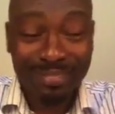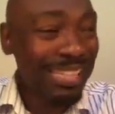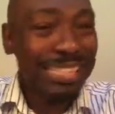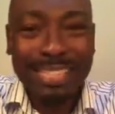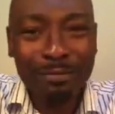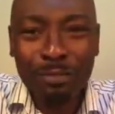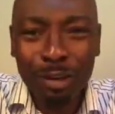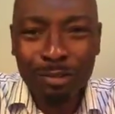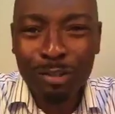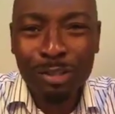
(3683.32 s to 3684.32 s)
Native
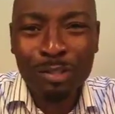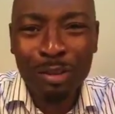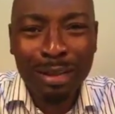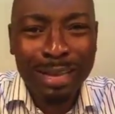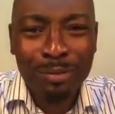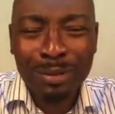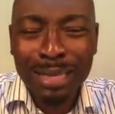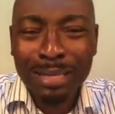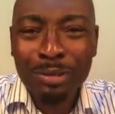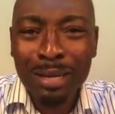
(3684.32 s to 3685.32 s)
doctor does not care
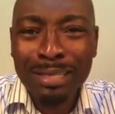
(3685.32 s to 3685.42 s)
whether you are